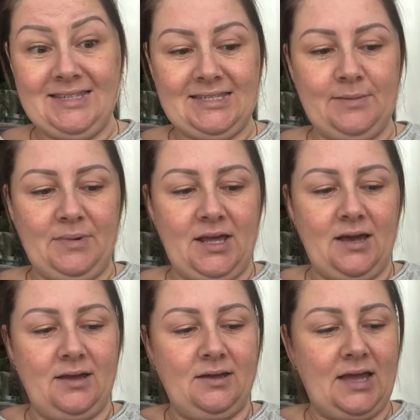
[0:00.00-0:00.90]

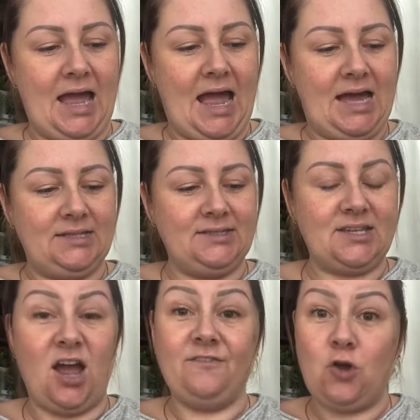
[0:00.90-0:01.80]
similar, and
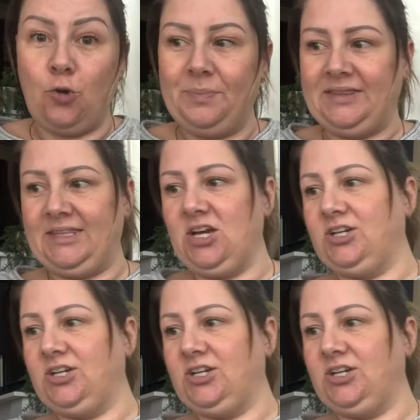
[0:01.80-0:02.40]
I've copied the